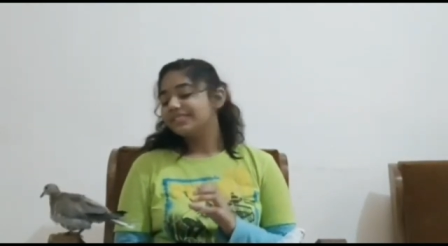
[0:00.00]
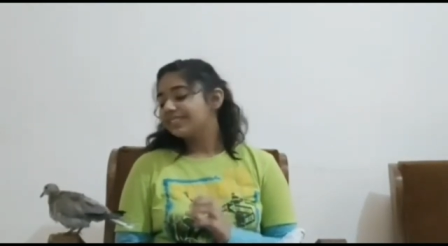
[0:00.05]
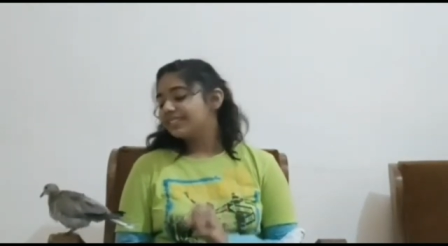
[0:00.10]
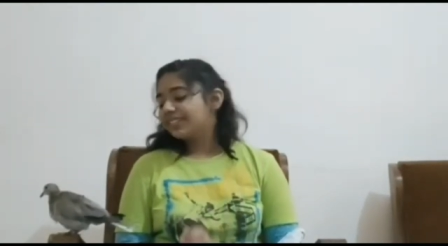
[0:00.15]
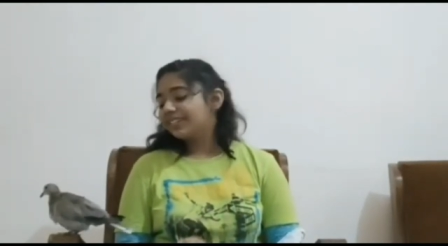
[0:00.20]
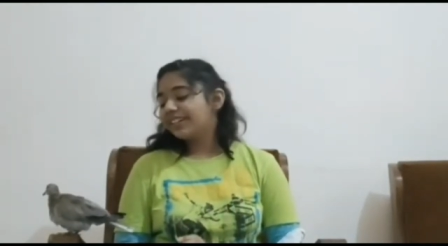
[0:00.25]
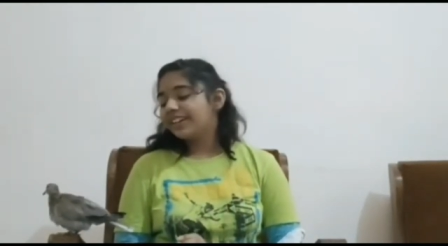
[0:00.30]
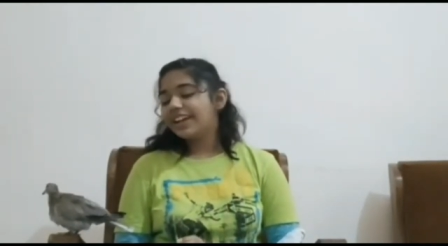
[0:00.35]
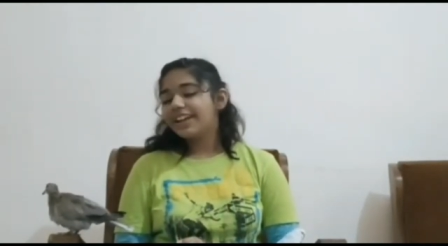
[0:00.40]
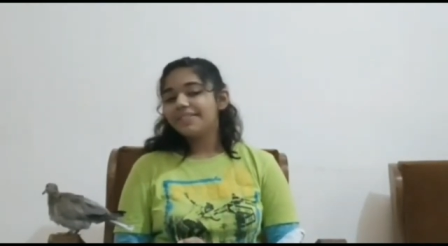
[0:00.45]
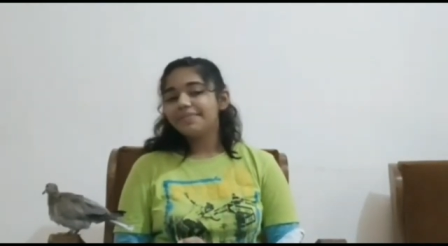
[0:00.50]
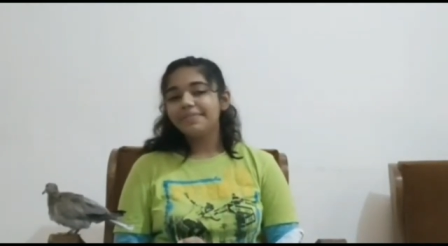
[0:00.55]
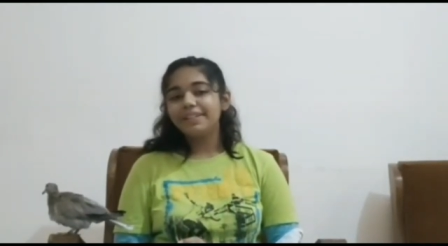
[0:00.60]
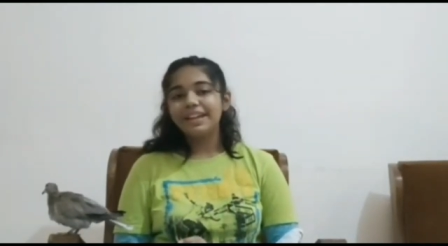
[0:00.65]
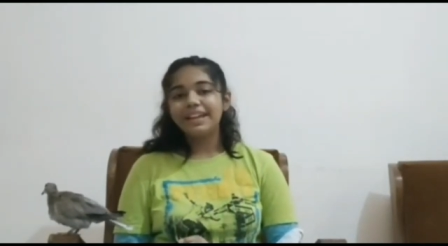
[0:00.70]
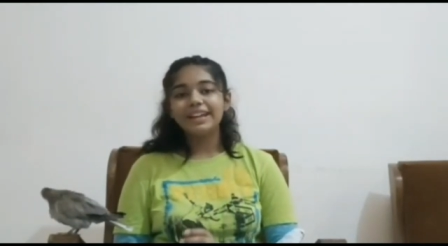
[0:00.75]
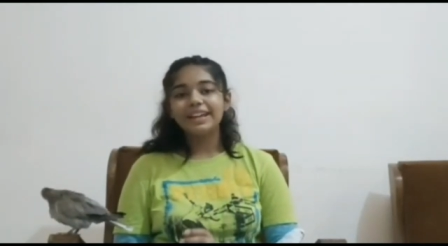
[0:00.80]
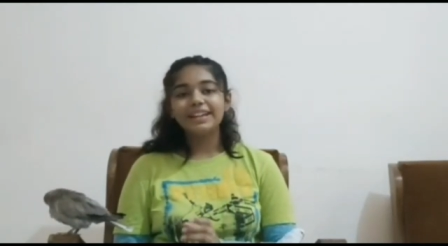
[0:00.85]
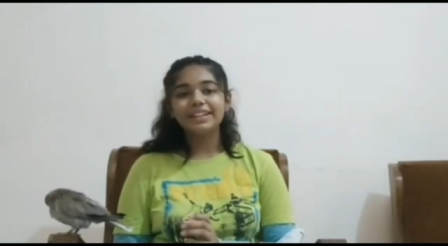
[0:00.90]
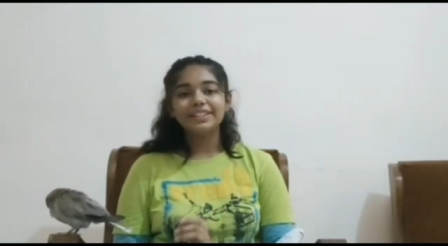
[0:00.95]
you can
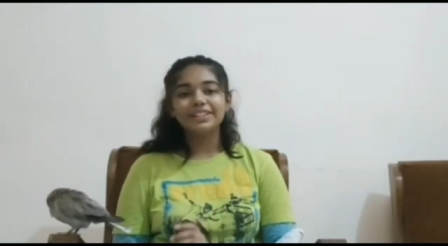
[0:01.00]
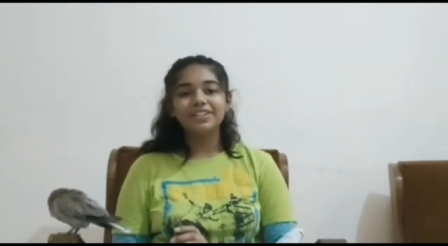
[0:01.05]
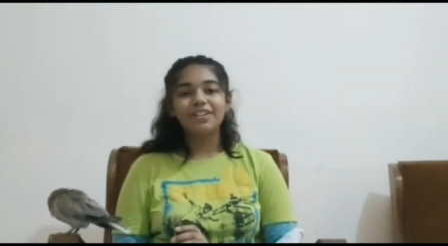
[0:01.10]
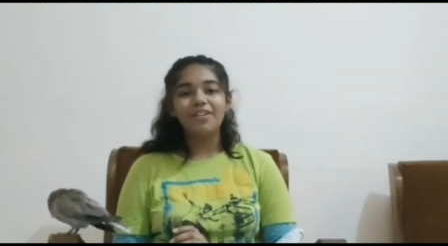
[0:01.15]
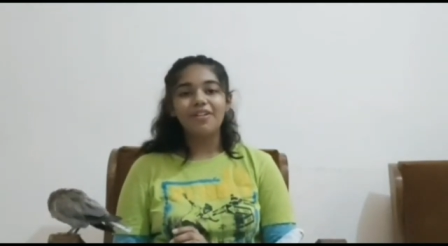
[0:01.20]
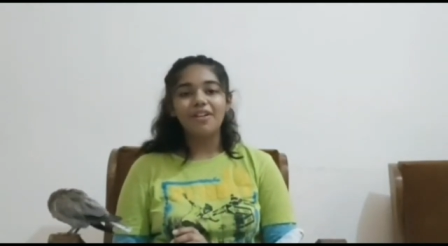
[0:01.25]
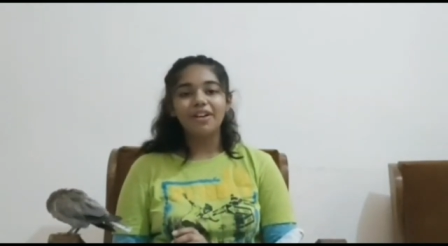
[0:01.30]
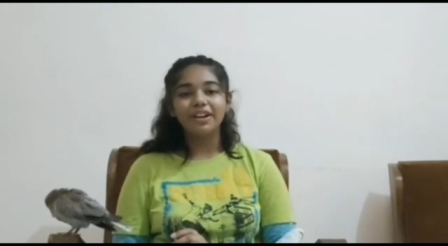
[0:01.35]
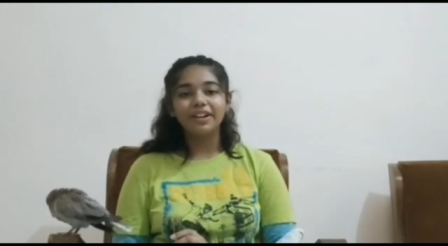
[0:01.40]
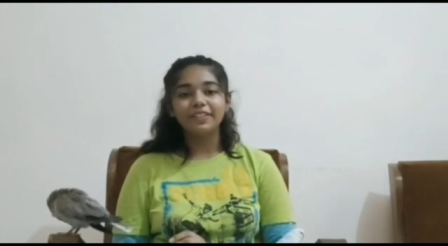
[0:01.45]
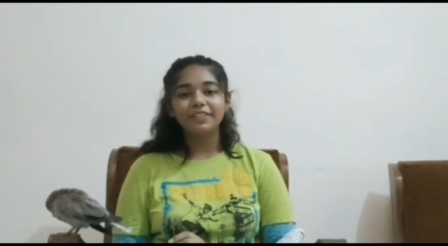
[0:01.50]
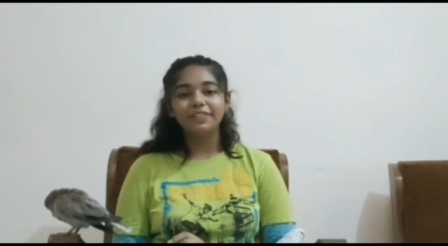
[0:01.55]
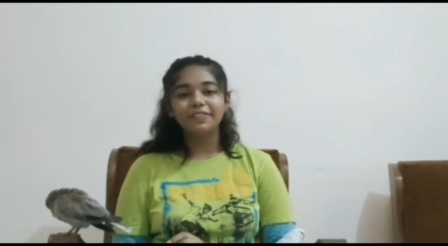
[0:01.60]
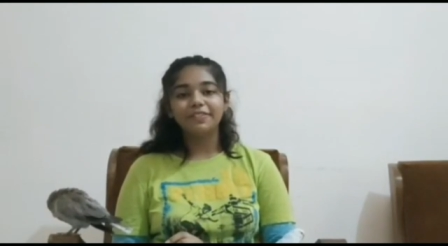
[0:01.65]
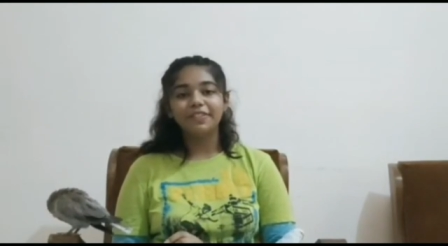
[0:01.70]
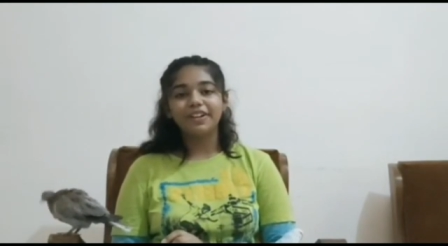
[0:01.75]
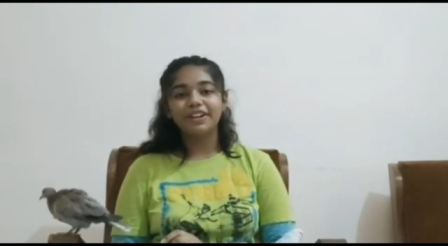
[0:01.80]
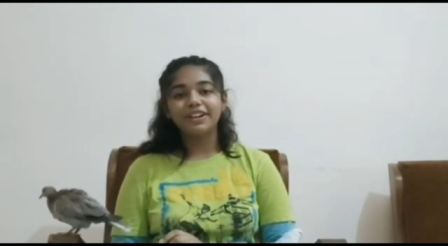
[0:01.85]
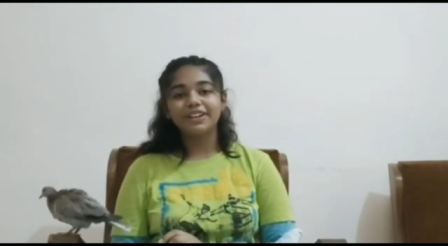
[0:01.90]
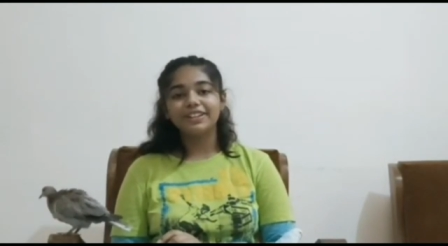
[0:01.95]
make toys for
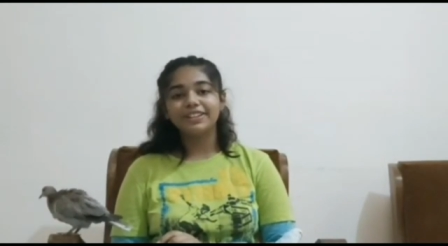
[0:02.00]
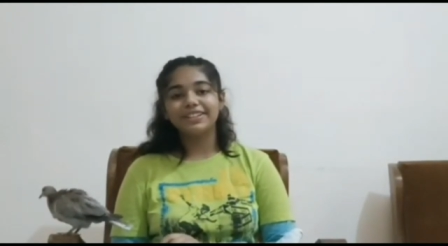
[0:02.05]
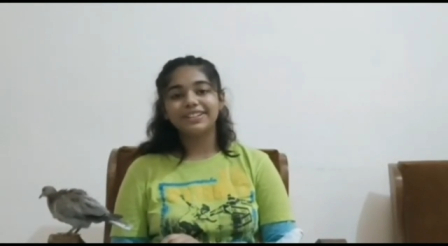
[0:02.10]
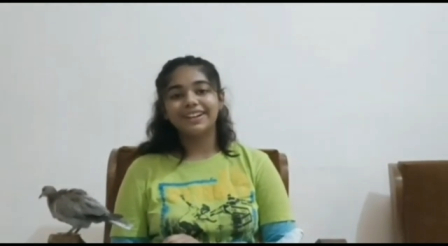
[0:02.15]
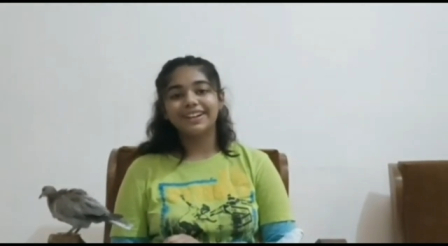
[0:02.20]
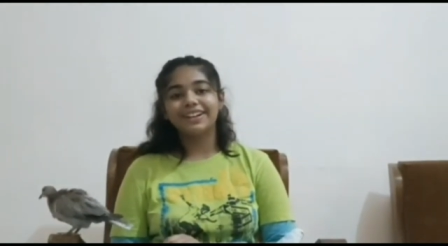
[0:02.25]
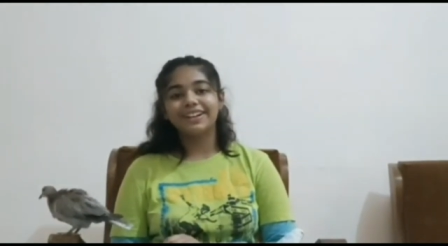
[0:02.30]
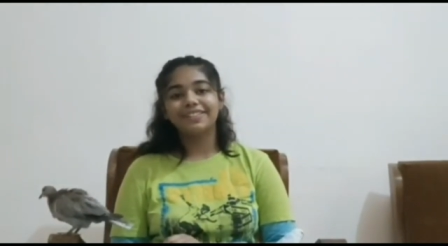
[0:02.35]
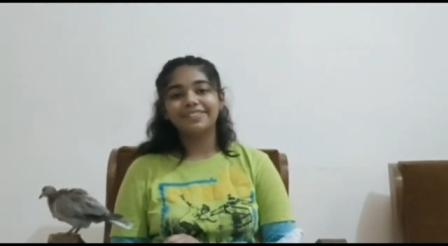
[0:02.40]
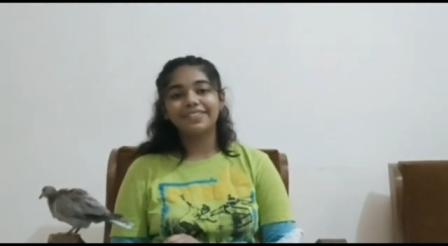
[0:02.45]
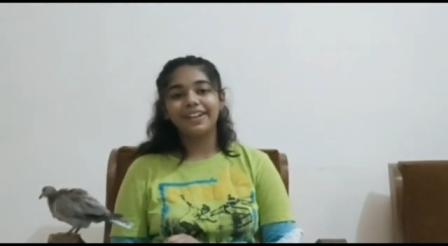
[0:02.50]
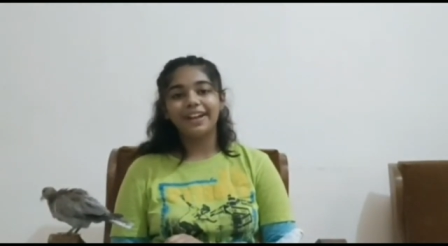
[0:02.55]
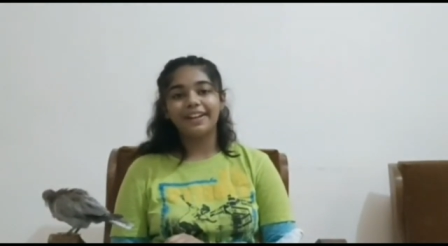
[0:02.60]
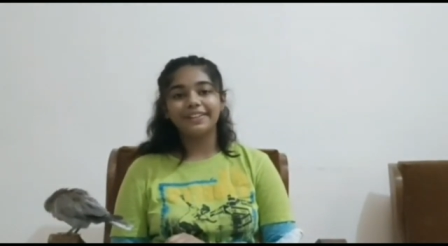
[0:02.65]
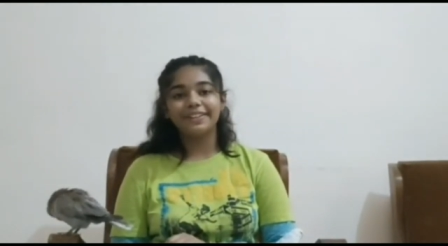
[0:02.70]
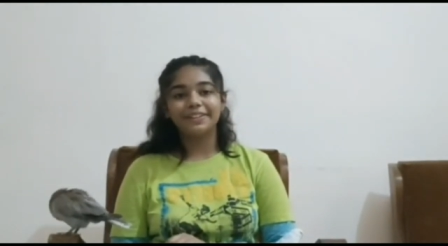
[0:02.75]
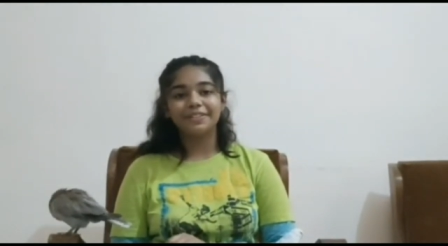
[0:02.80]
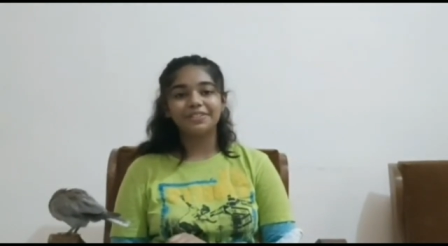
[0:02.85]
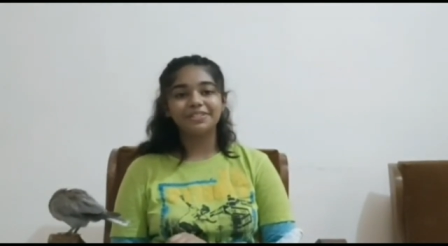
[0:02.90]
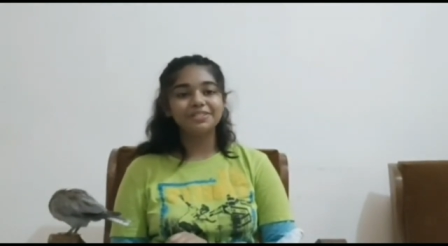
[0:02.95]
a dove
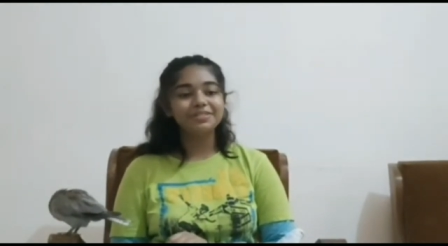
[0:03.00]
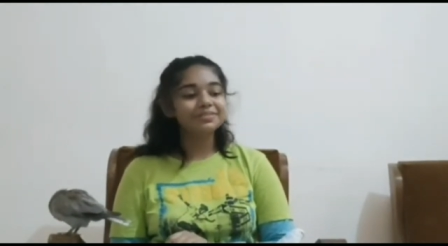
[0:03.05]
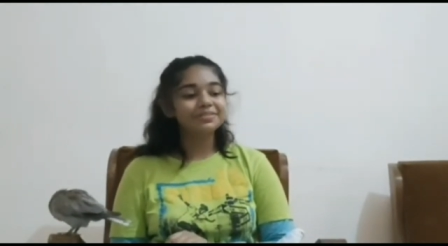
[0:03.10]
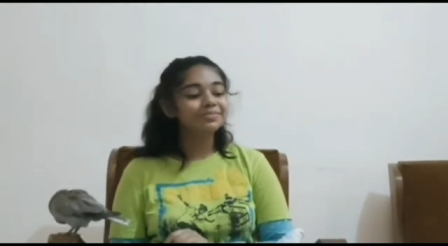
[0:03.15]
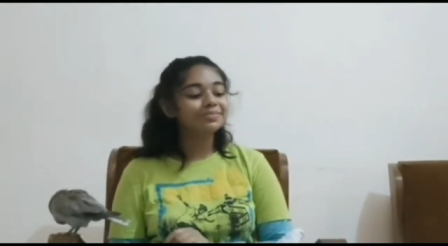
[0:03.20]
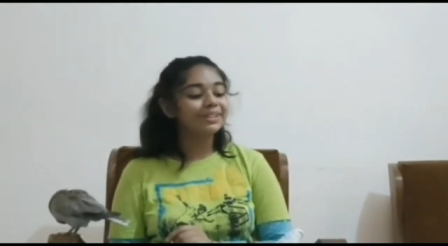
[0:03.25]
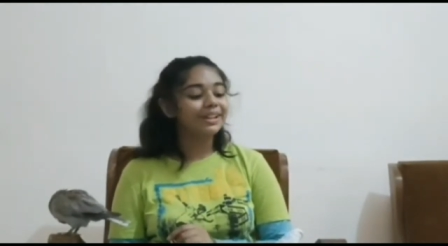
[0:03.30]
at home,